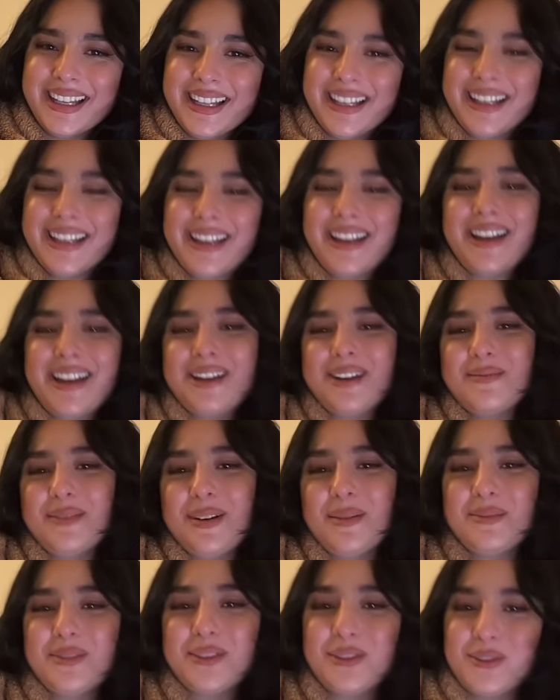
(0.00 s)
um,
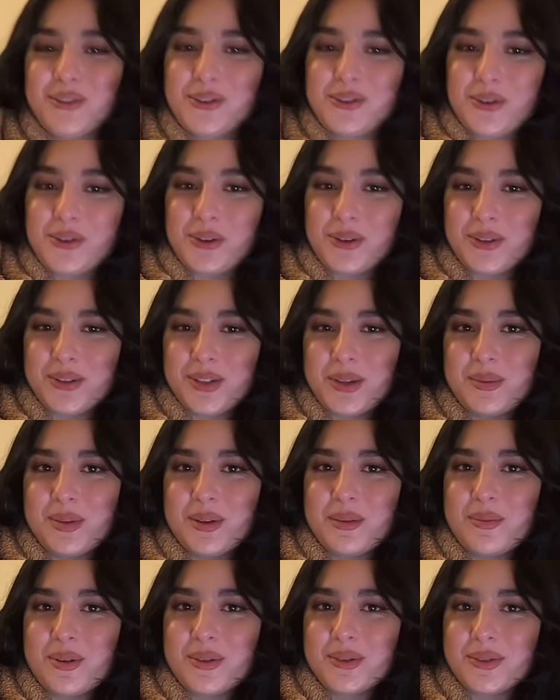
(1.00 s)
I'm too short to
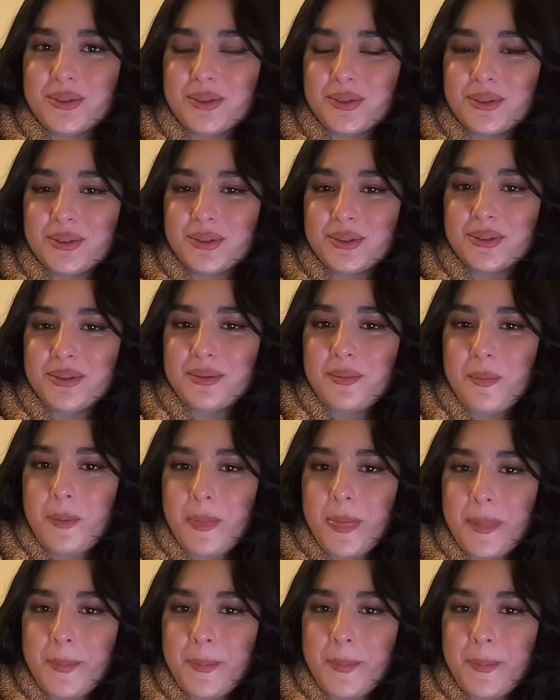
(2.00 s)
be a model.